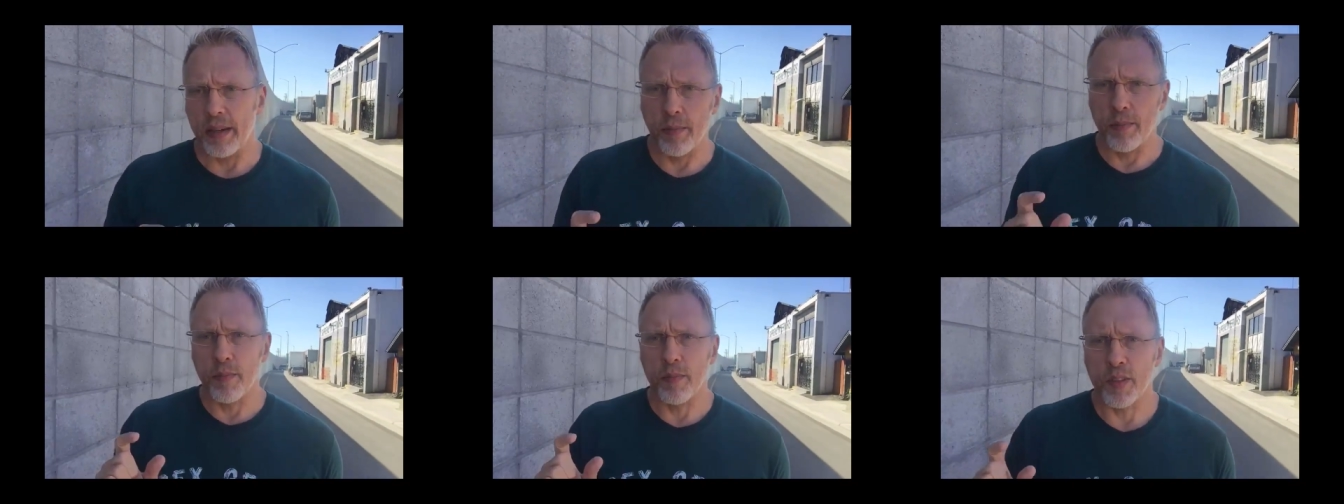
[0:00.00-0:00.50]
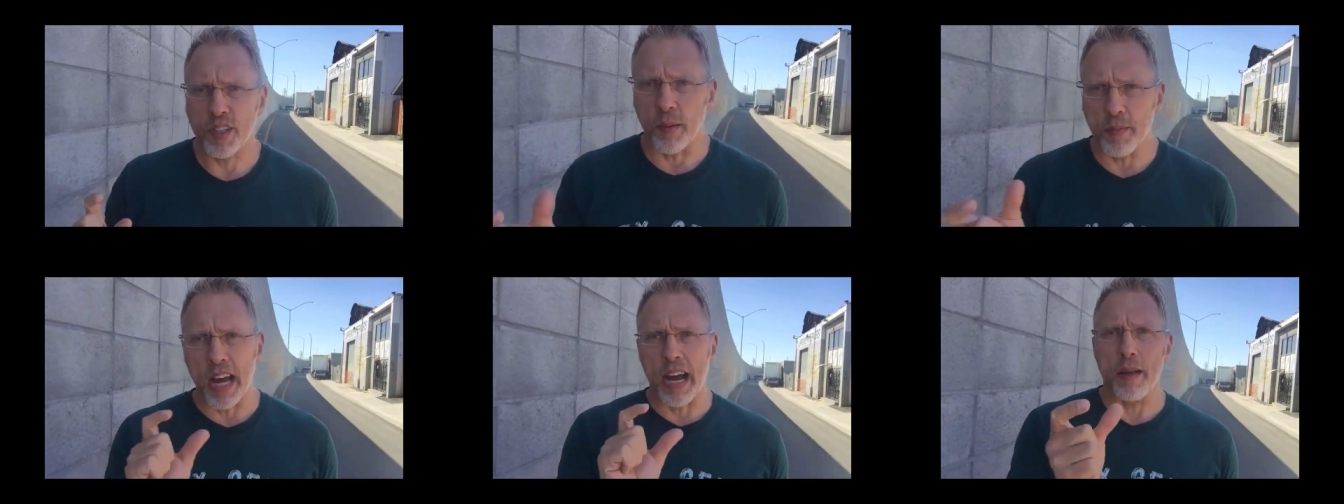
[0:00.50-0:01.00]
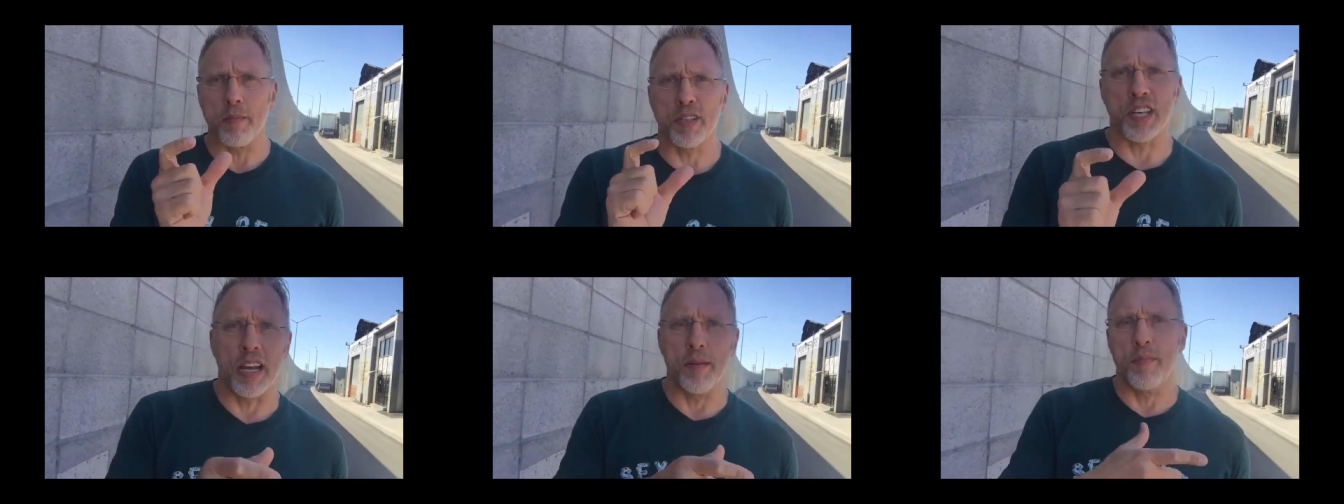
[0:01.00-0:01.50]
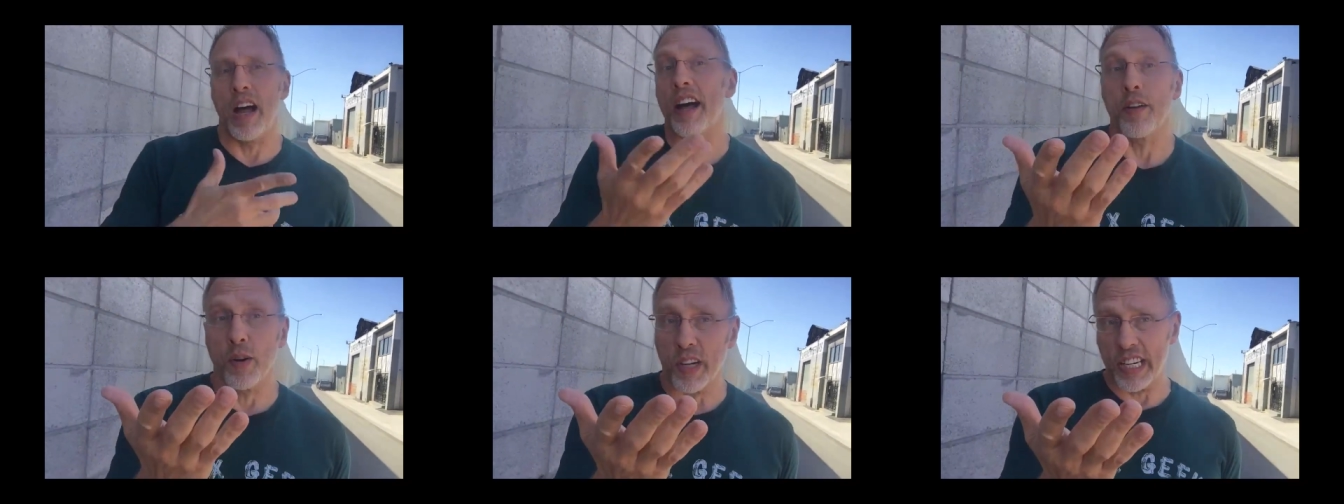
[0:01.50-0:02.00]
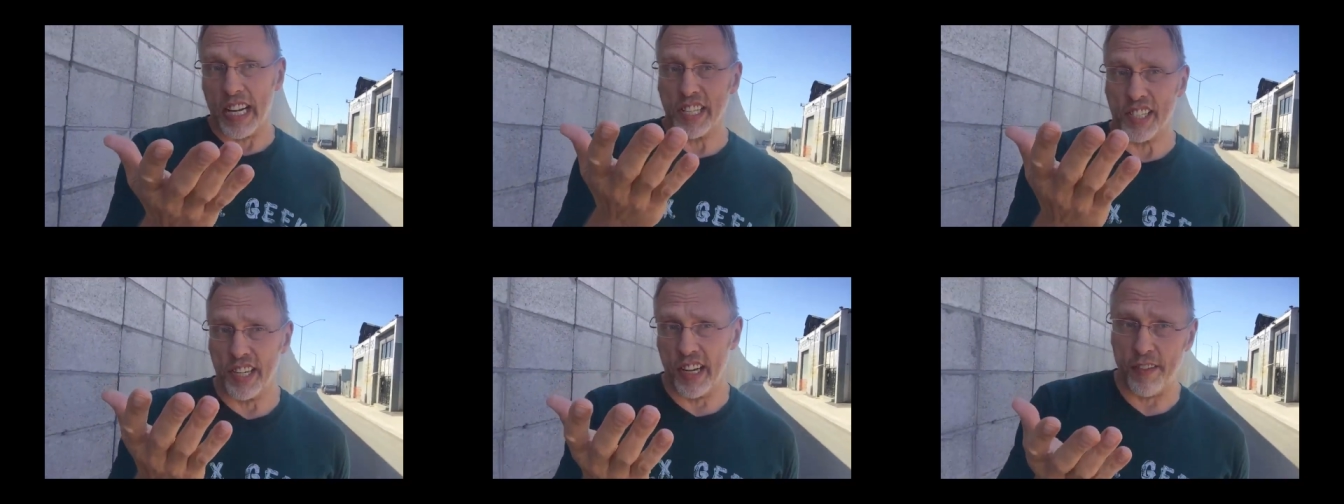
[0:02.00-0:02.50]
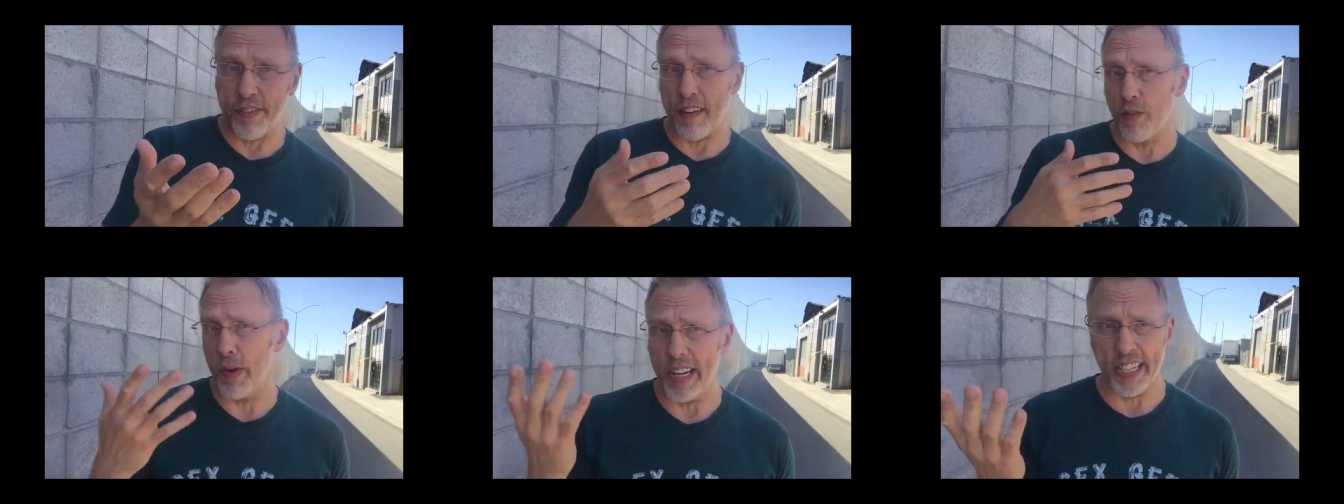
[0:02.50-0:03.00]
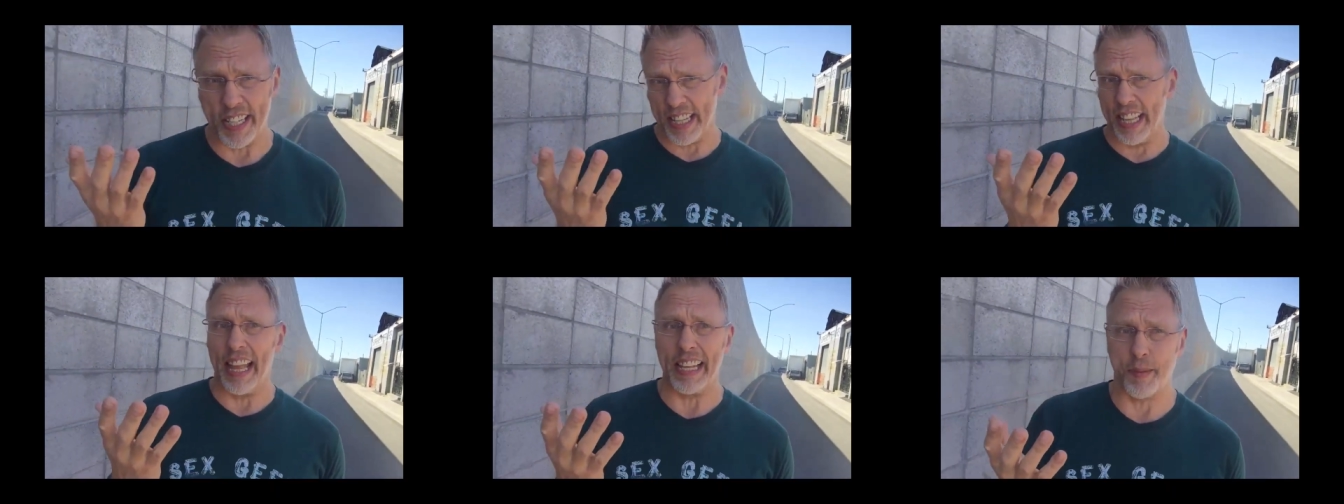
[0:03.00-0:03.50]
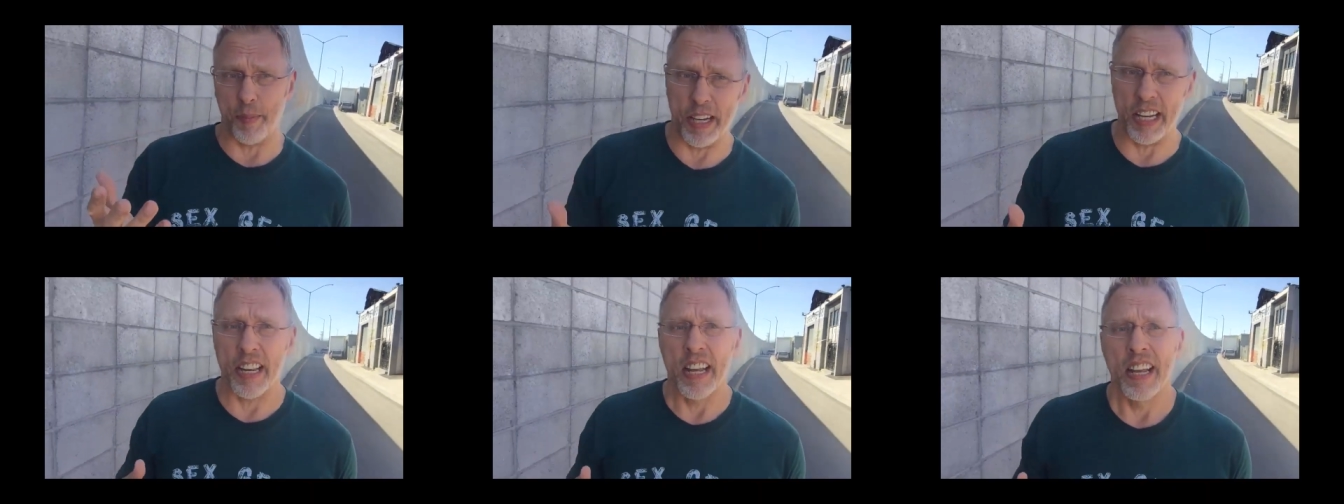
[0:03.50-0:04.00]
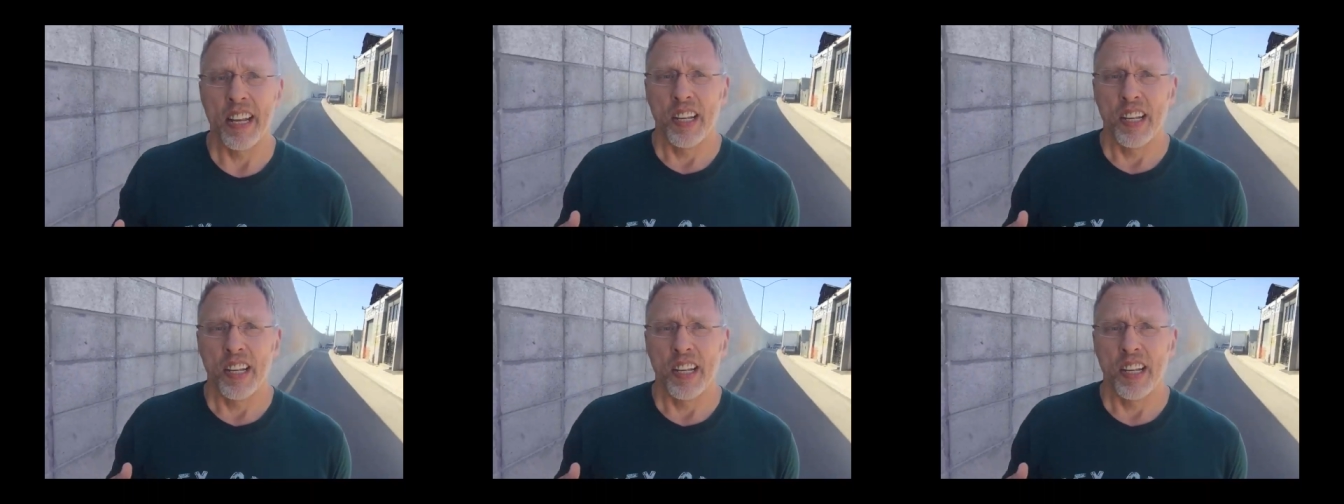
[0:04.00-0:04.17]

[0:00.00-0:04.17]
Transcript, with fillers: Um, sometimes I'm not organized enough. I've waited to the last minute.